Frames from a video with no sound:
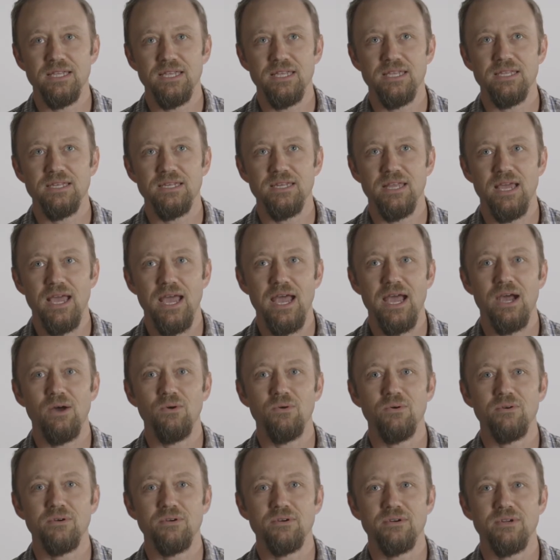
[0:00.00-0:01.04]
in
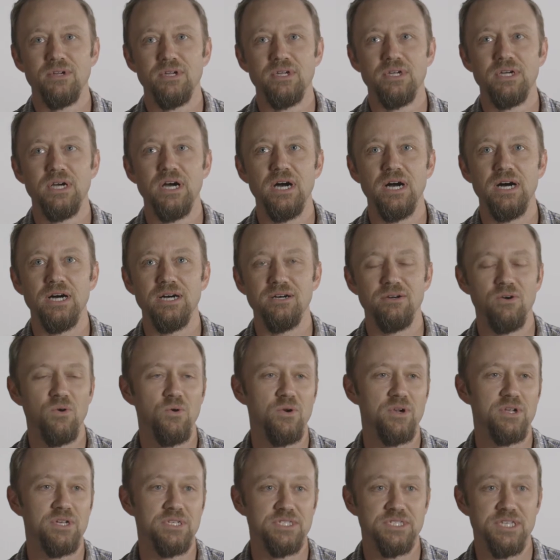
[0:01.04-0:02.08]
our uh,
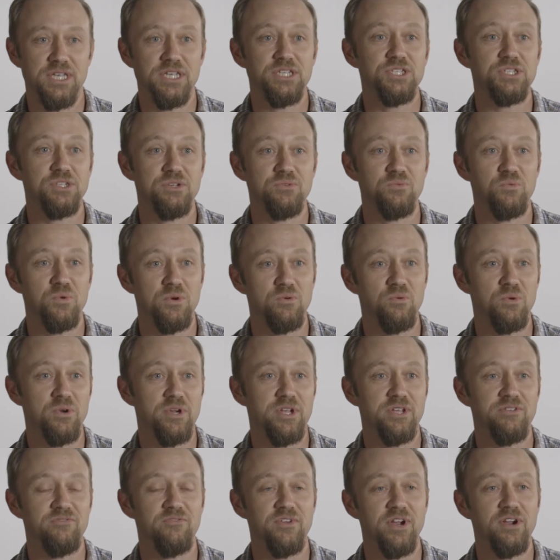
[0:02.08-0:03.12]
organization, we're
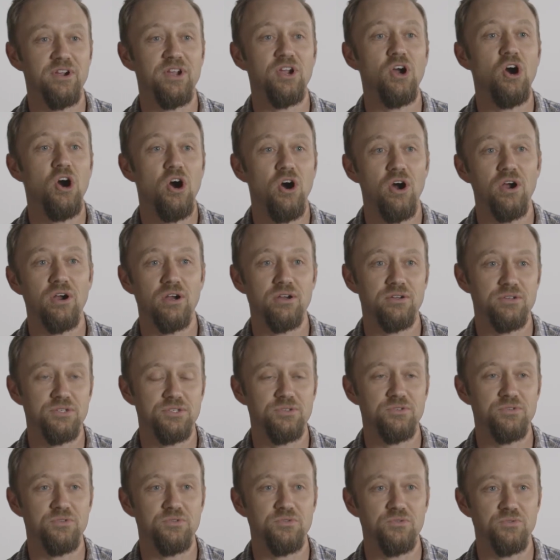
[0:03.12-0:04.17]
working very hard
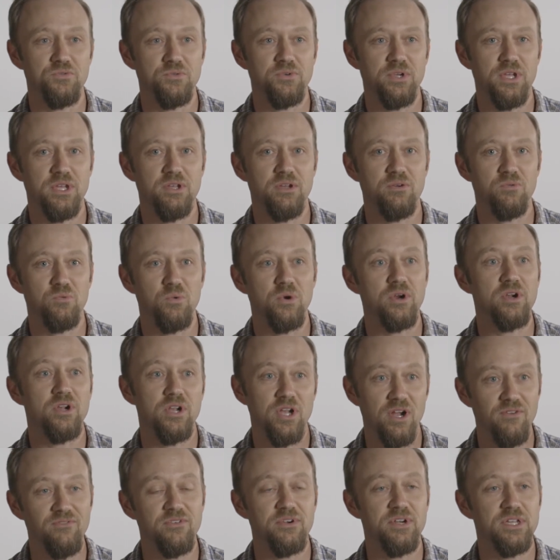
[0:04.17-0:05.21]
to uh, work
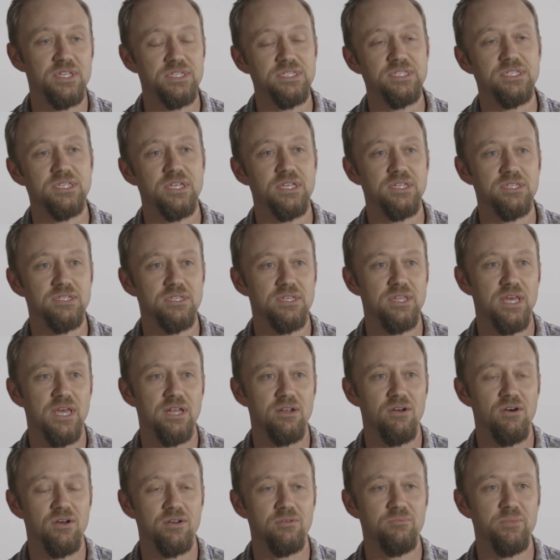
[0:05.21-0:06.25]
governance into that
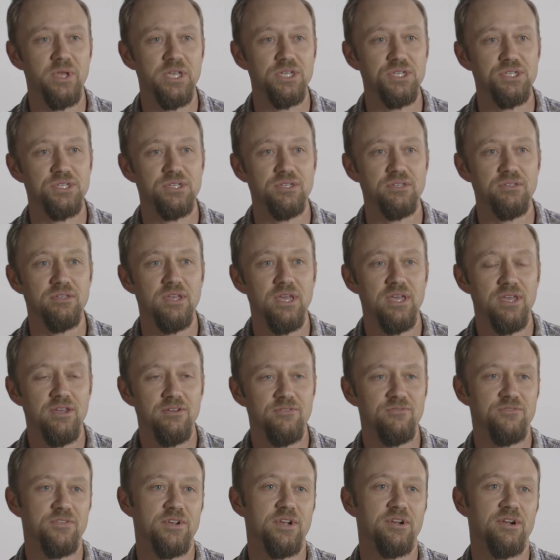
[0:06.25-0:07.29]
automation,
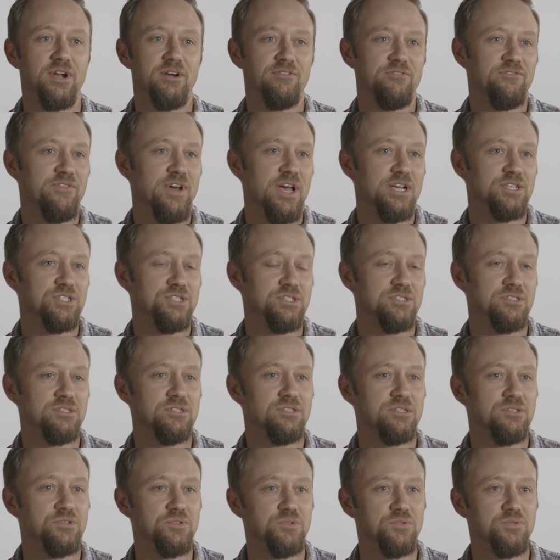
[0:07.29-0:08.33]
figure out
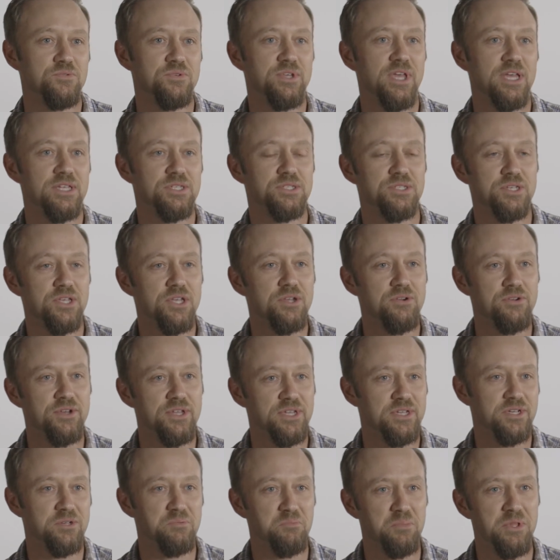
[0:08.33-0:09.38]
fashions to get security
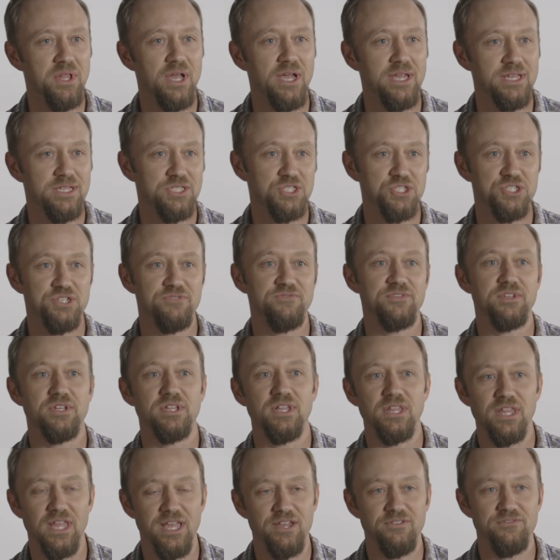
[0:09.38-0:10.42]
and compliance shifted
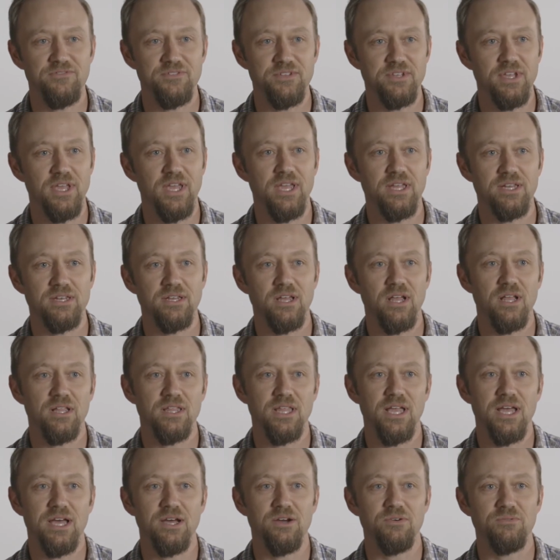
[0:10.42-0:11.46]
left and
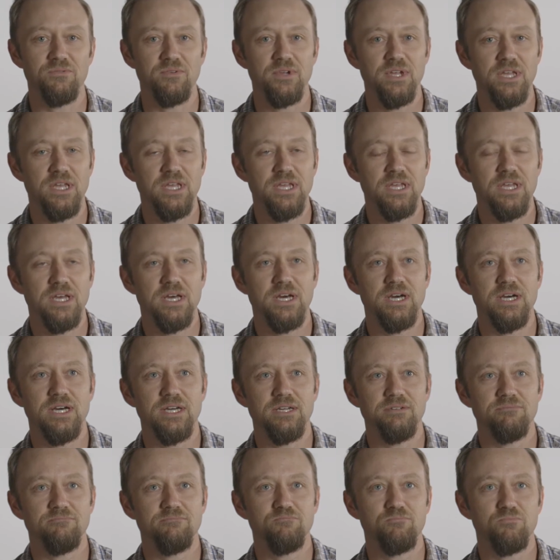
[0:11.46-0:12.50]
allow
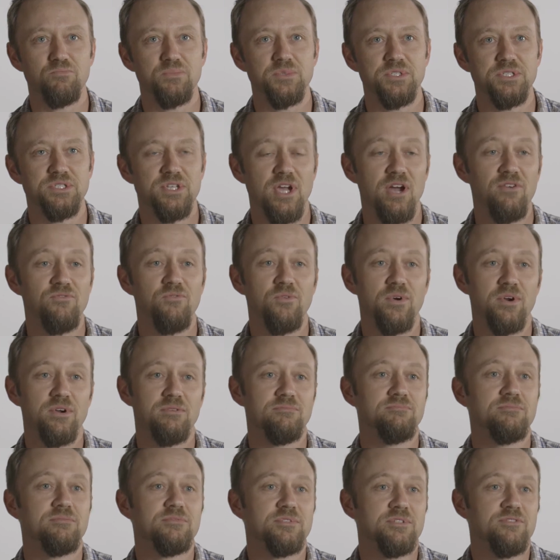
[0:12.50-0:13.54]
uh,
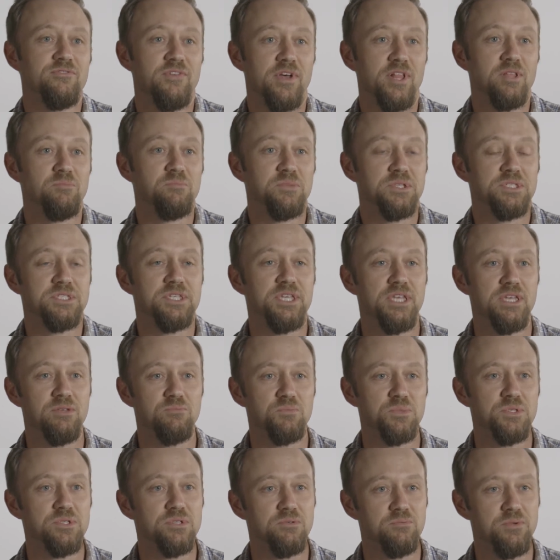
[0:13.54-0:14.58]
software development
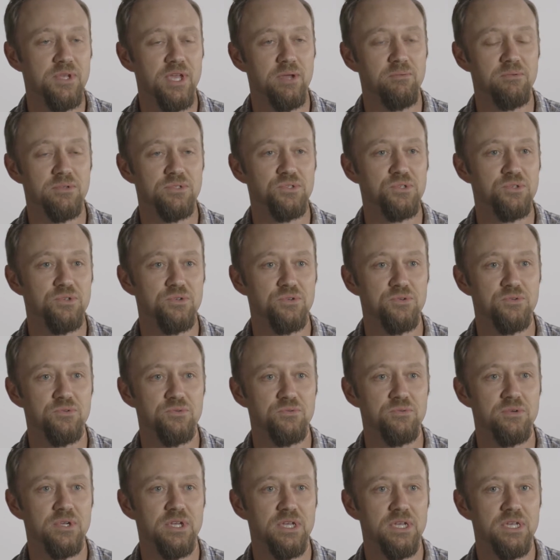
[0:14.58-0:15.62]
teams to be able
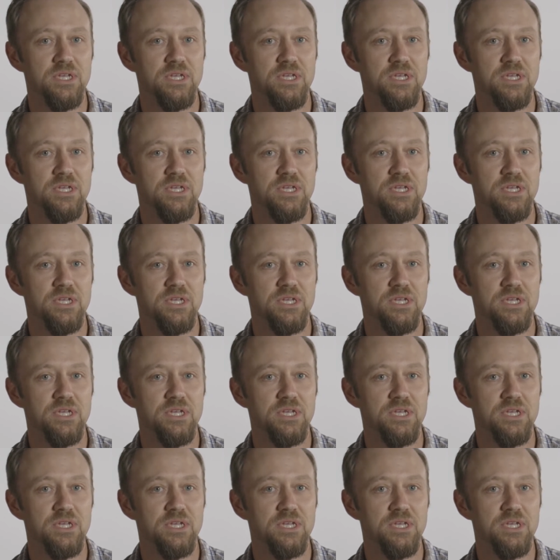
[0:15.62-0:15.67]
to